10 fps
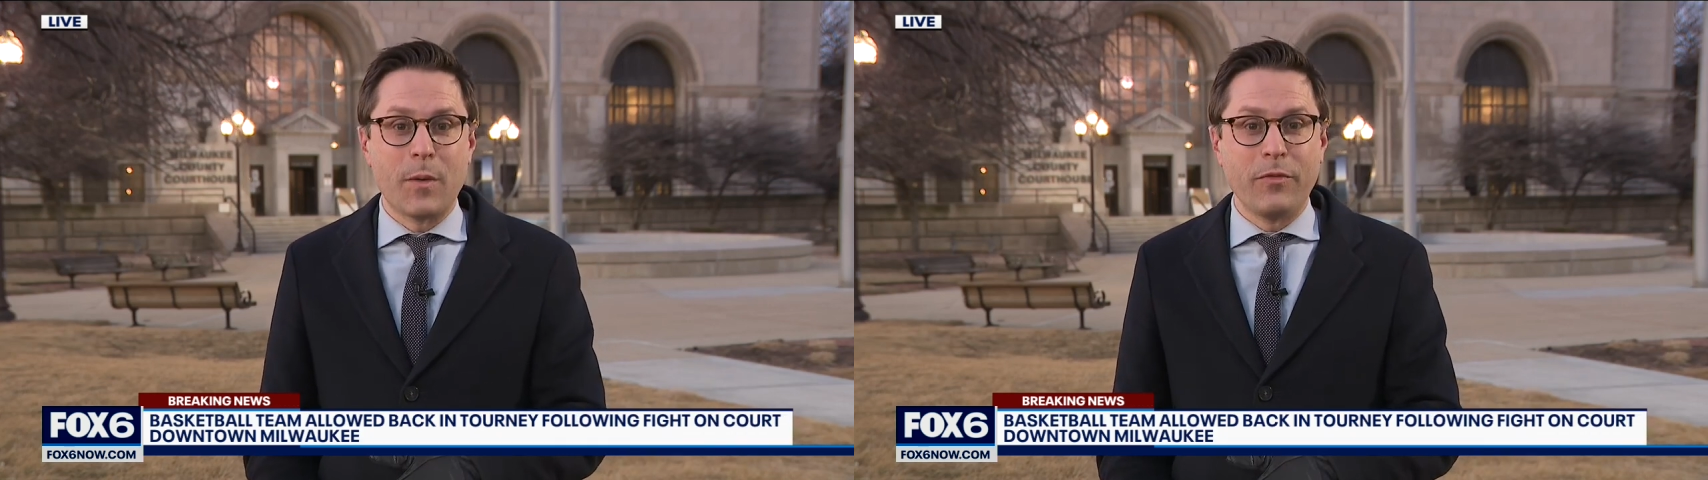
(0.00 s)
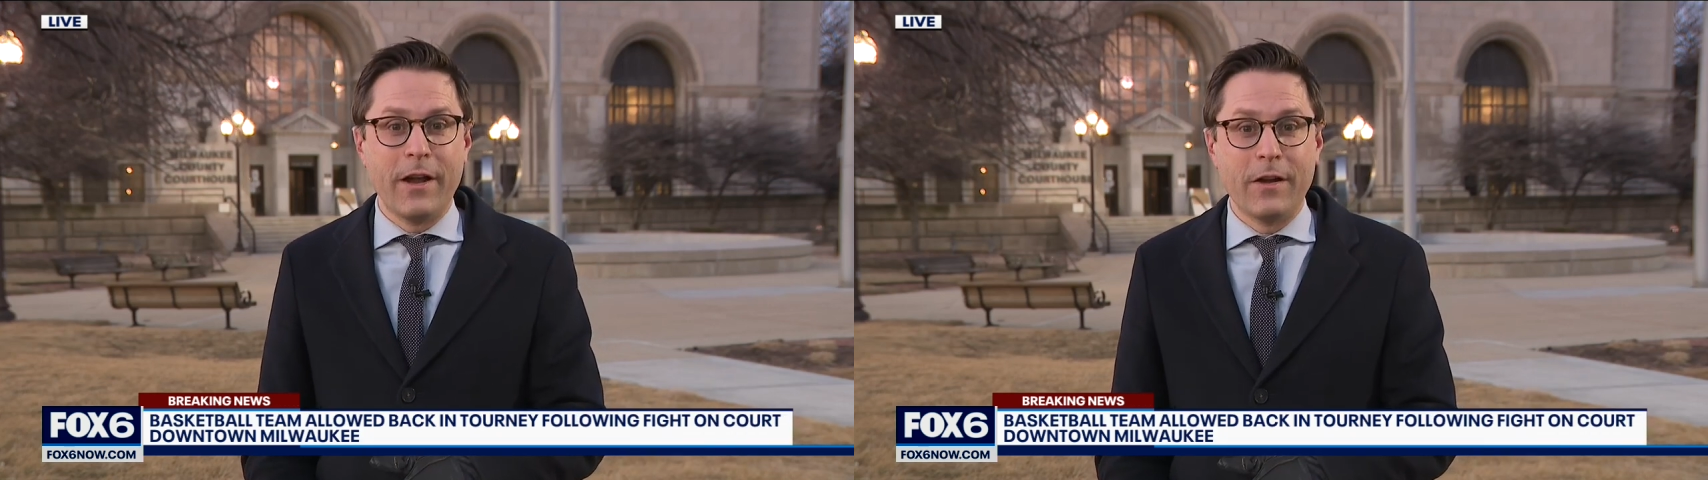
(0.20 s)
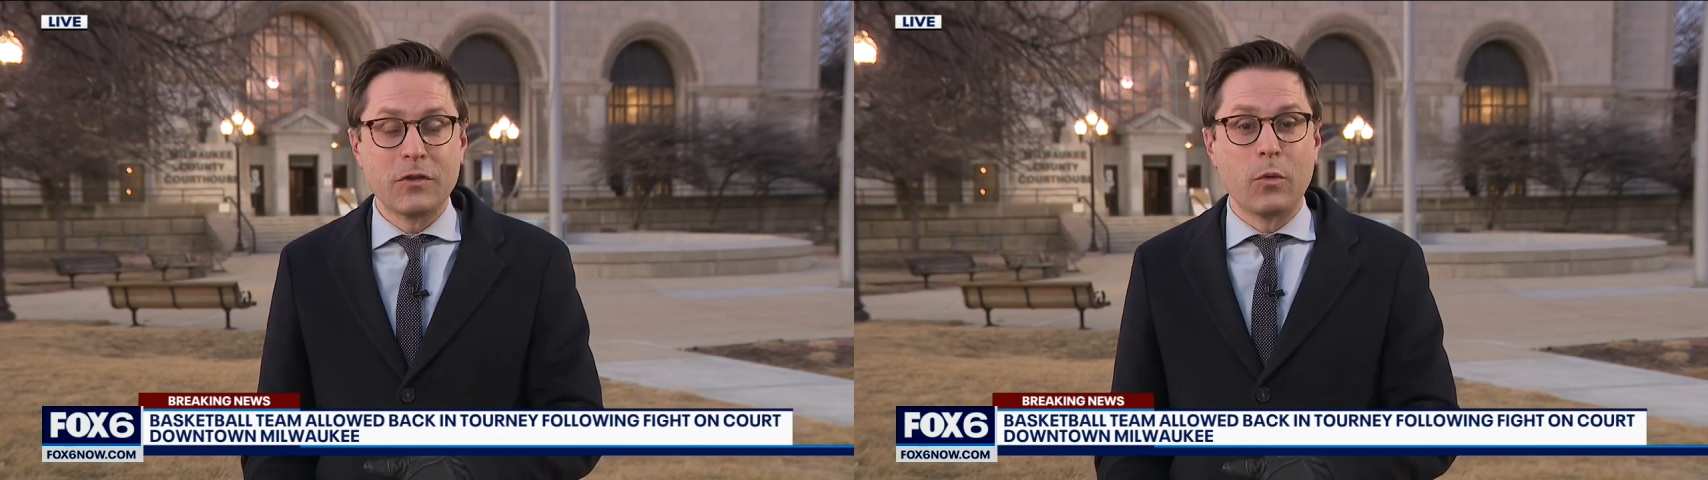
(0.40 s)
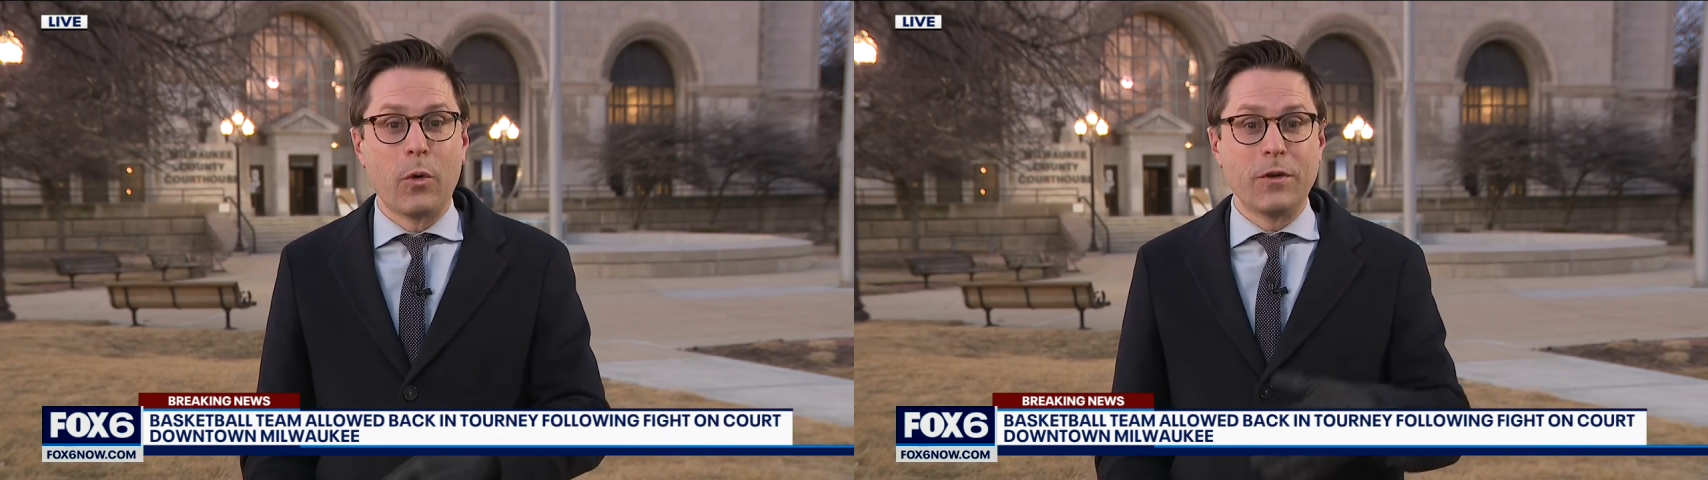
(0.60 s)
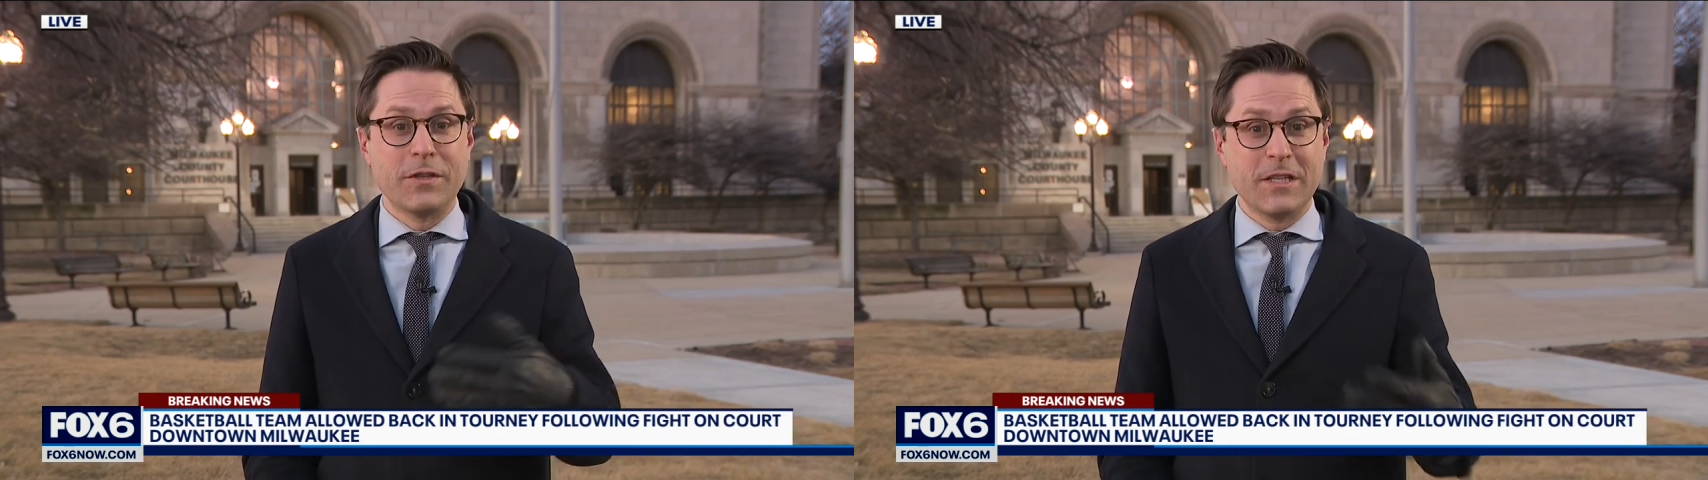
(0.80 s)
players
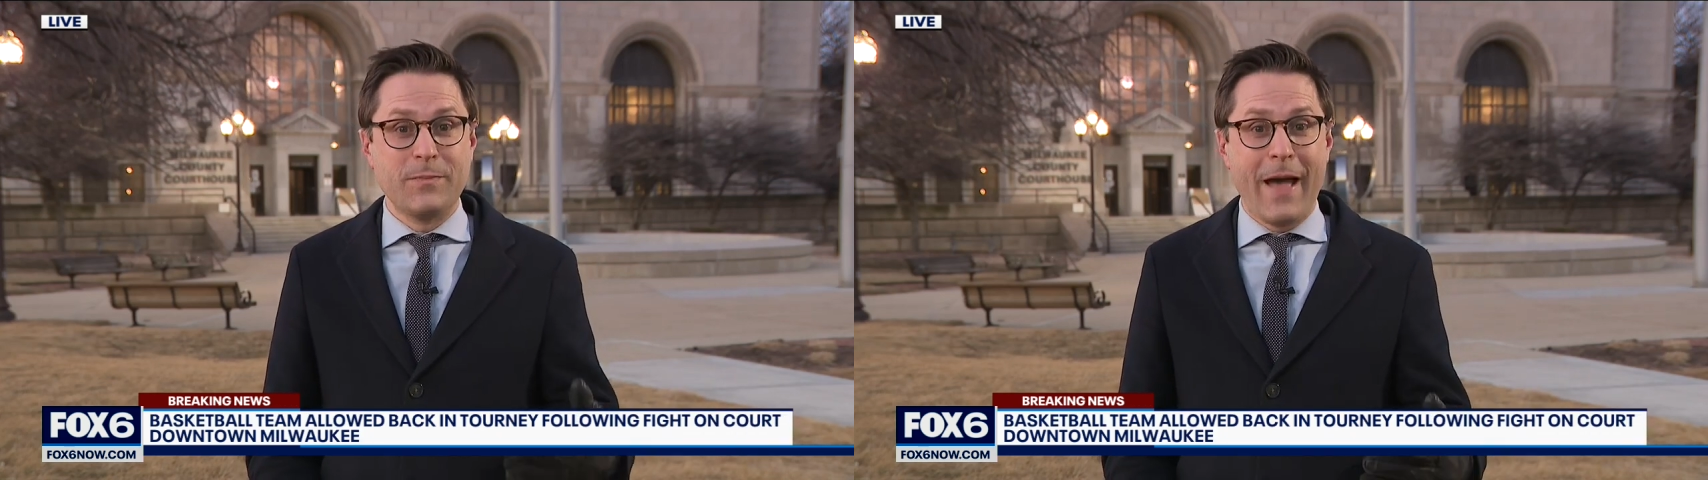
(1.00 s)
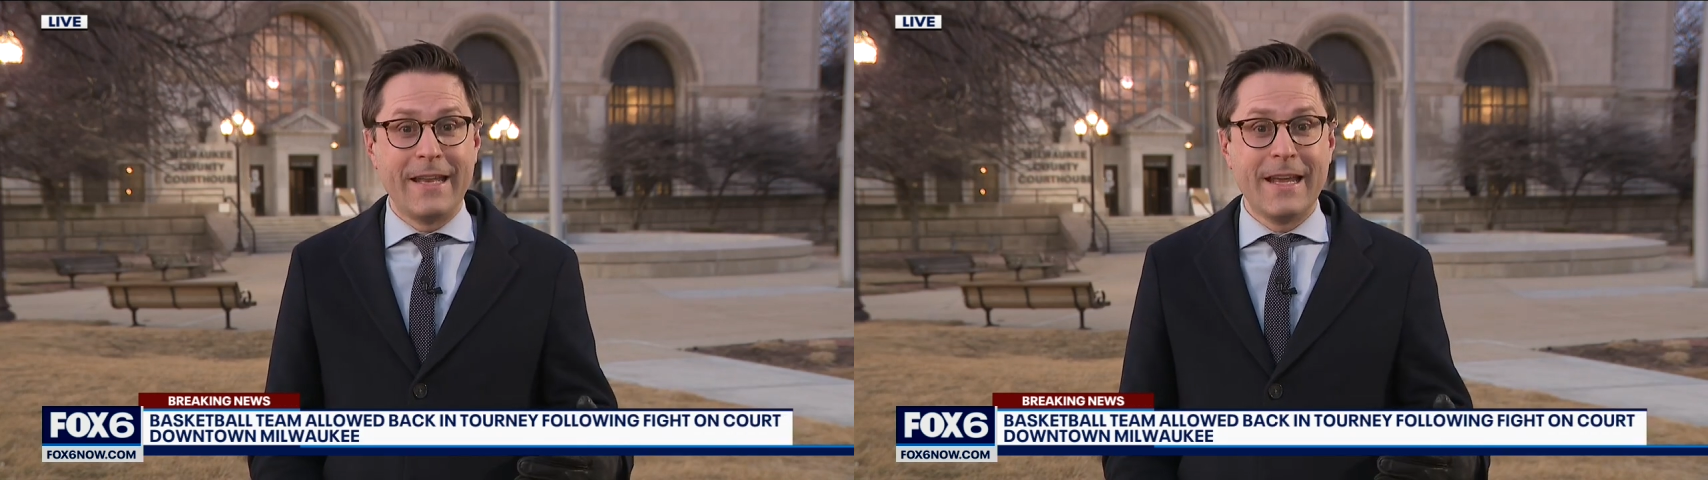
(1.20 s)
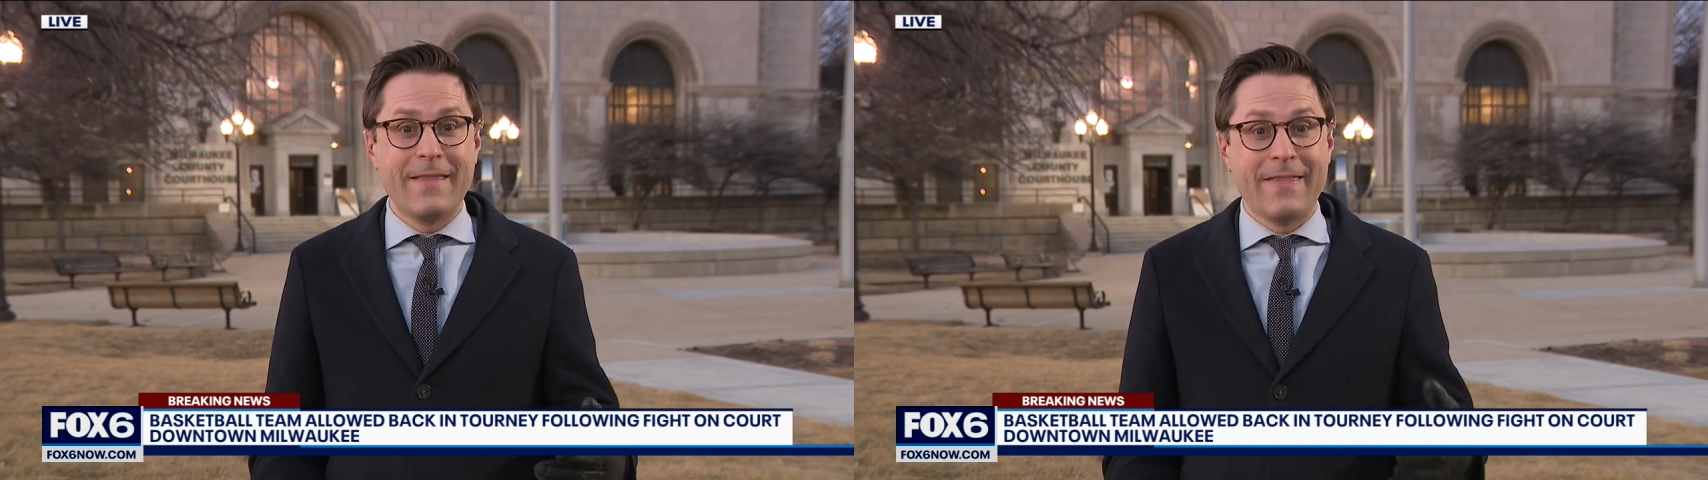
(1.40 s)
were suspended.